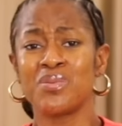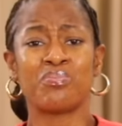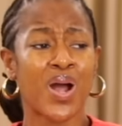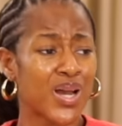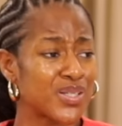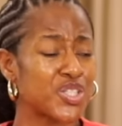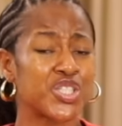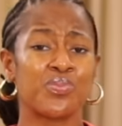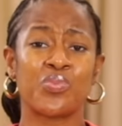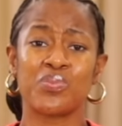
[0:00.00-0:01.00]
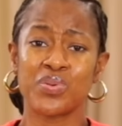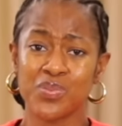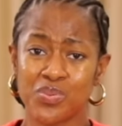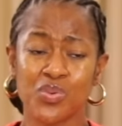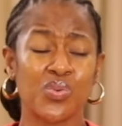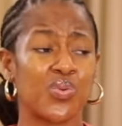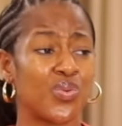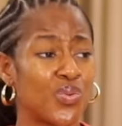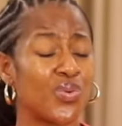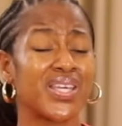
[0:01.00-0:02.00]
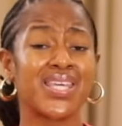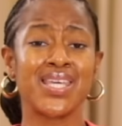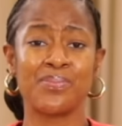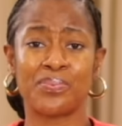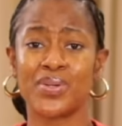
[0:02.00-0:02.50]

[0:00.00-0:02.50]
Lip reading: in partnership with people who keep